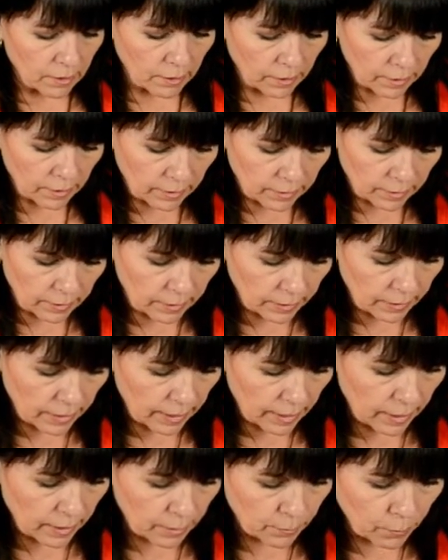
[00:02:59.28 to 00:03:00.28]
And then
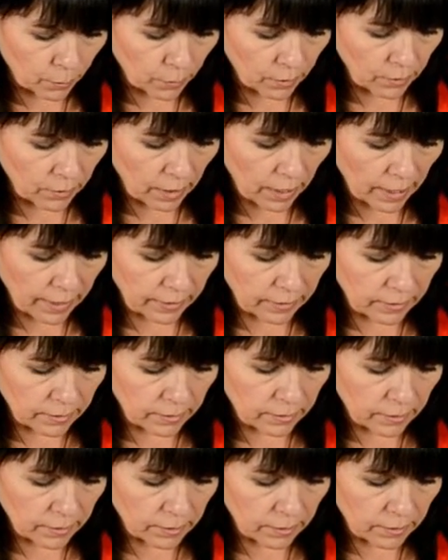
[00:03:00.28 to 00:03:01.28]
add more light.
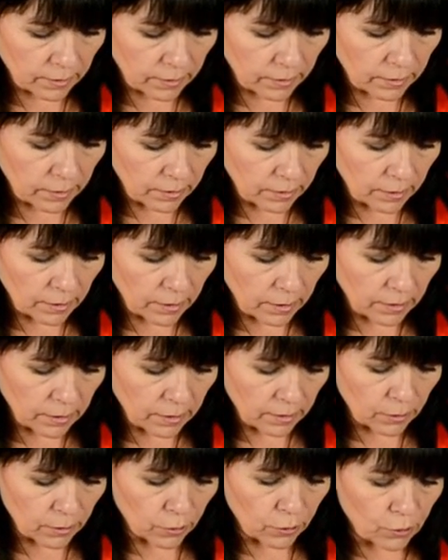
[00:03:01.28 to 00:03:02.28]

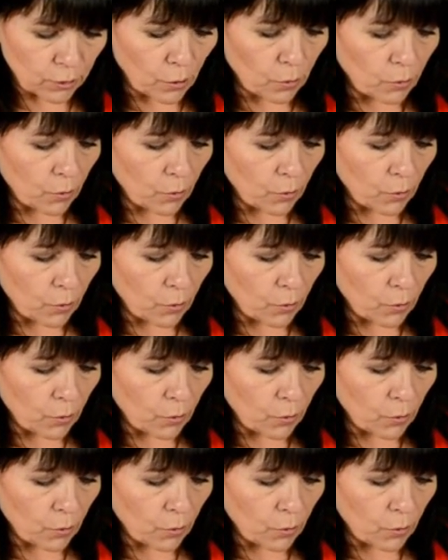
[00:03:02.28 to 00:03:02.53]
You don't